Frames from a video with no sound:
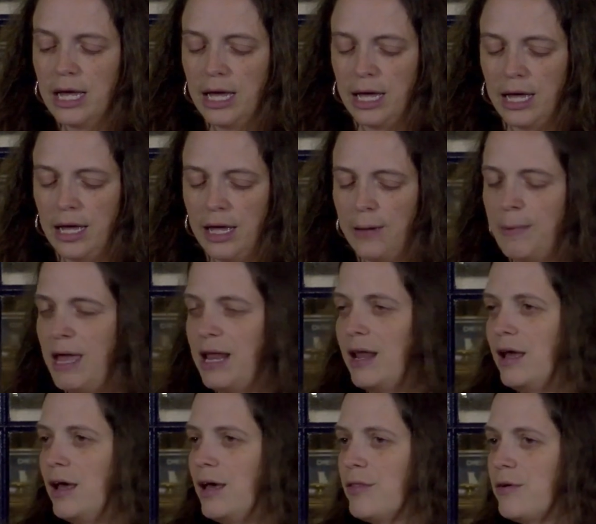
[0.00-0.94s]
and
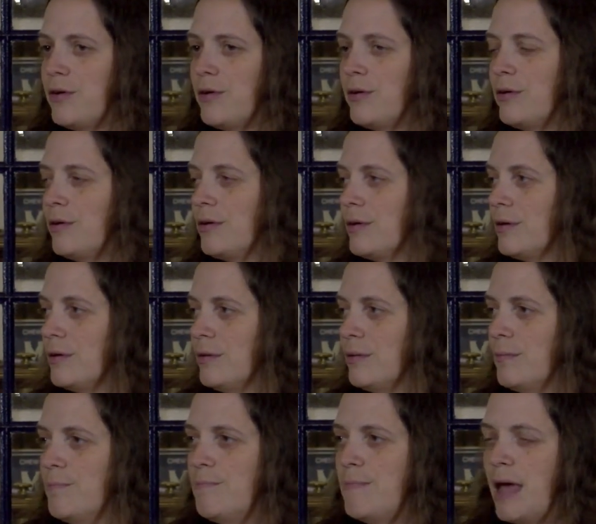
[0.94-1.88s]
other
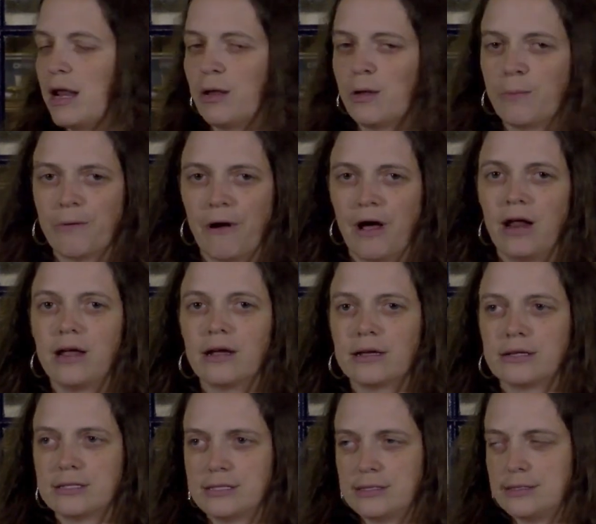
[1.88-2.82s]
metal
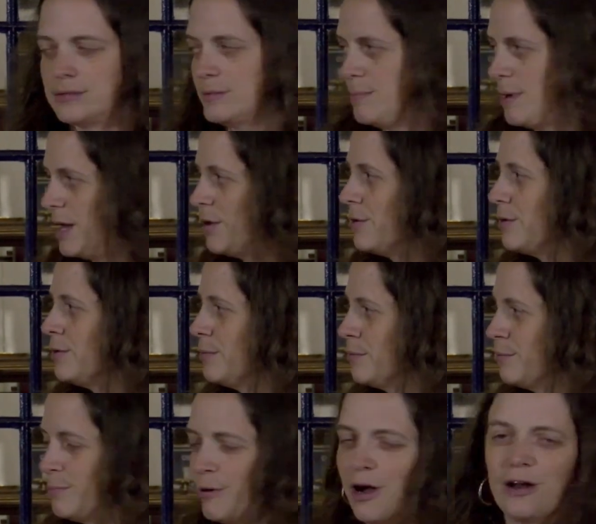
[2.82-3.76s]
products. Metal
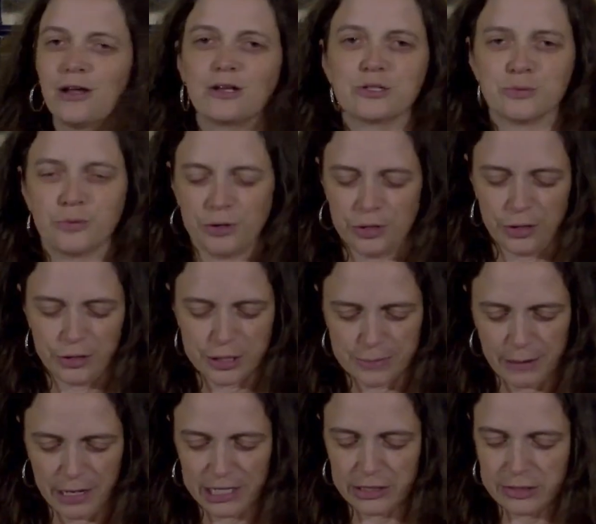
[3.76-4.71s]
products were their
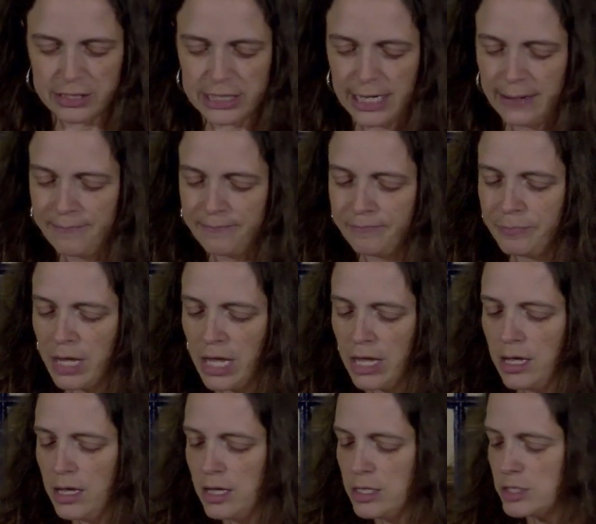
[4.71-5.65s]
specialty.
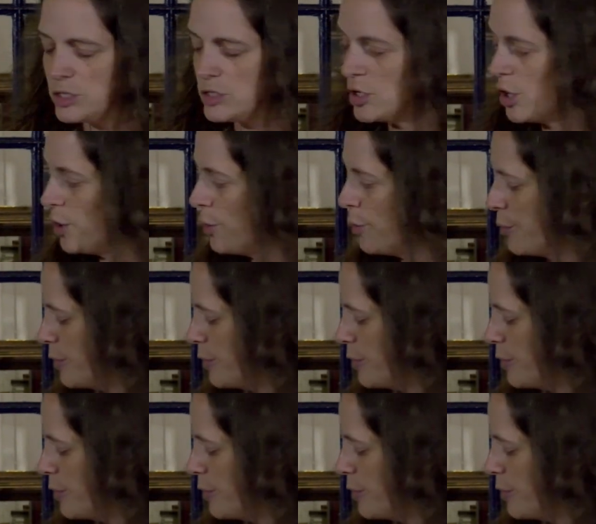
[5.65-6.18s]
So